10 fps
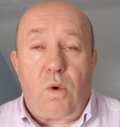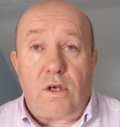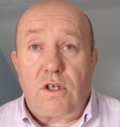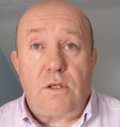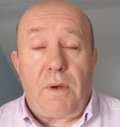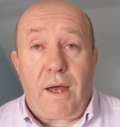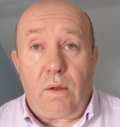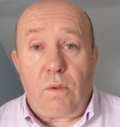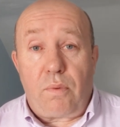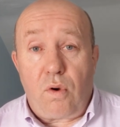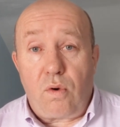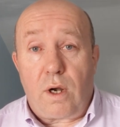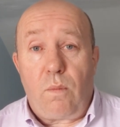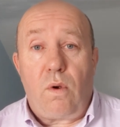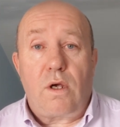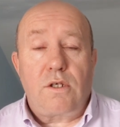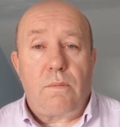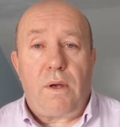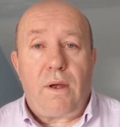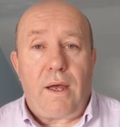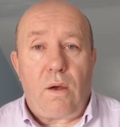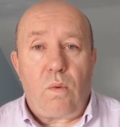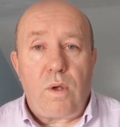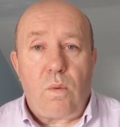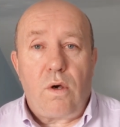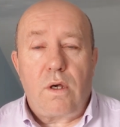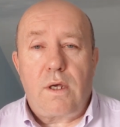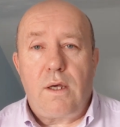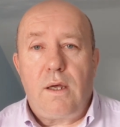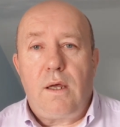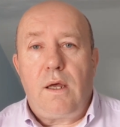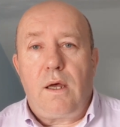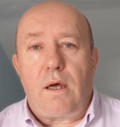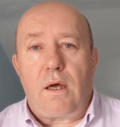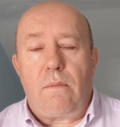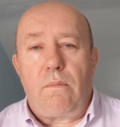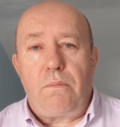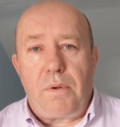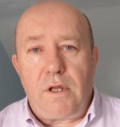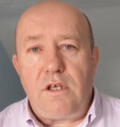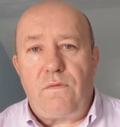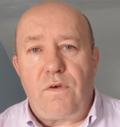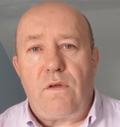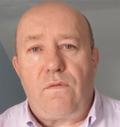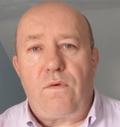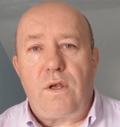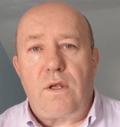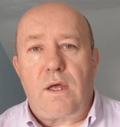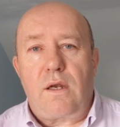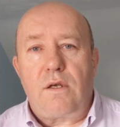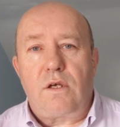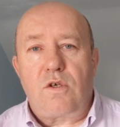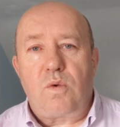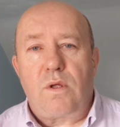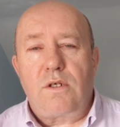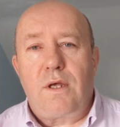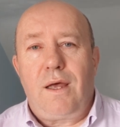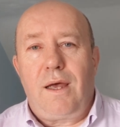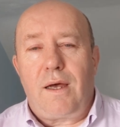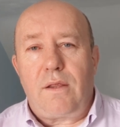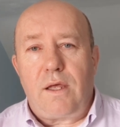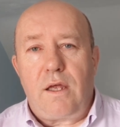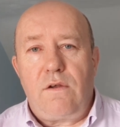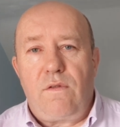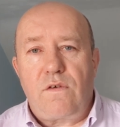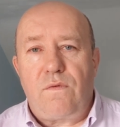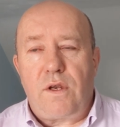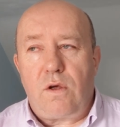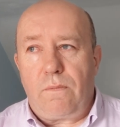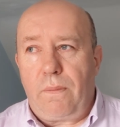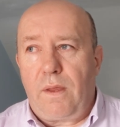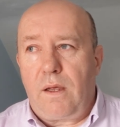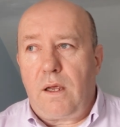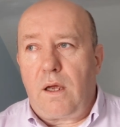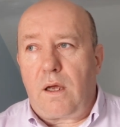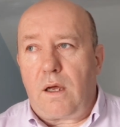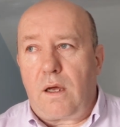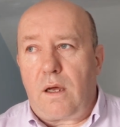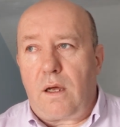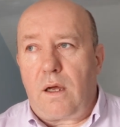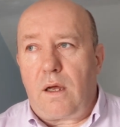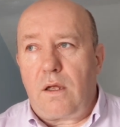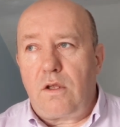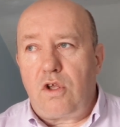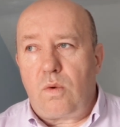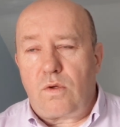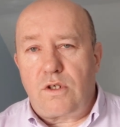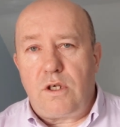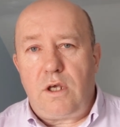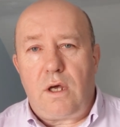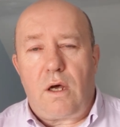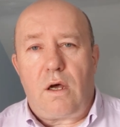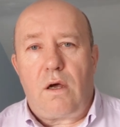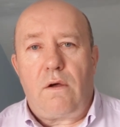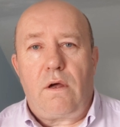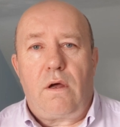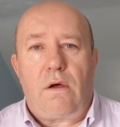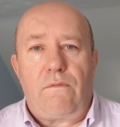questions about how the program works, about how we work, please feel free to get in touch with us. At the end of this video, you will see our